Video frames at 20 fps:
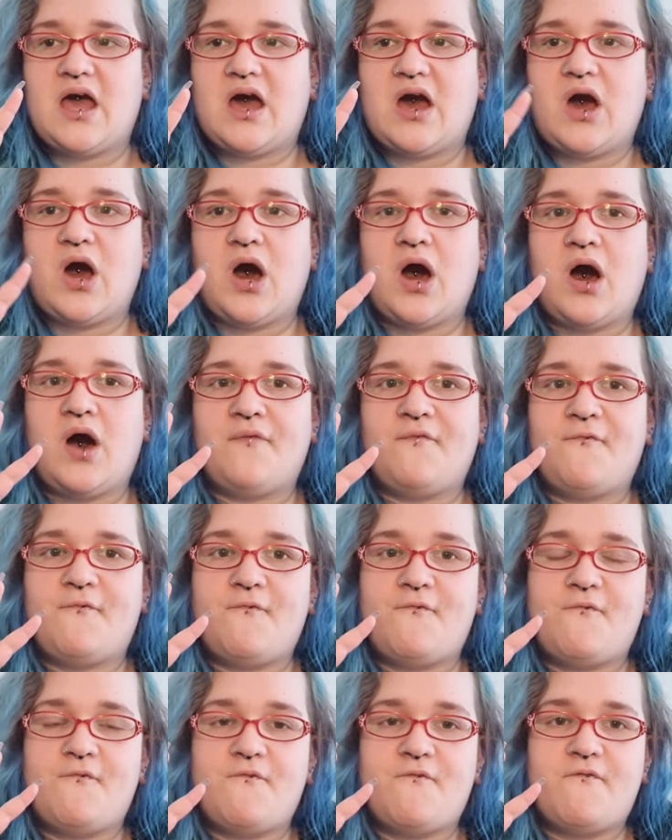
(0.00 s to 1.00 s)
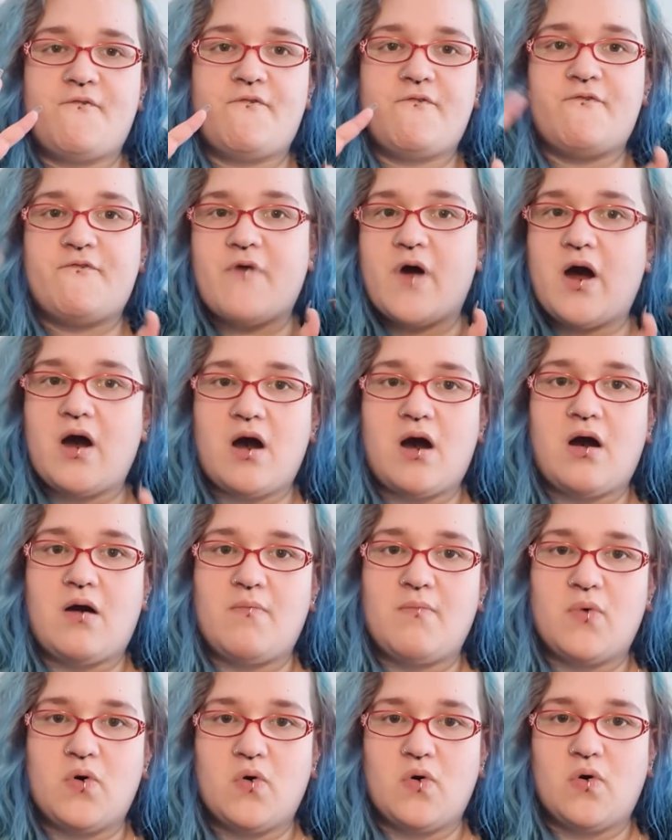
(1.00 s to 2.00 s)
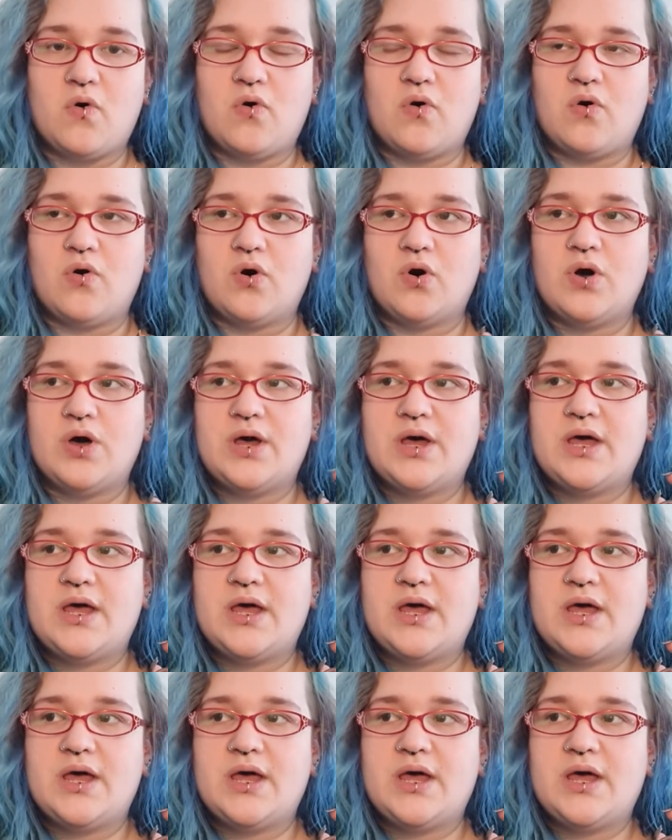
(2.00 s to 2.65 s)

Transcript: are far more,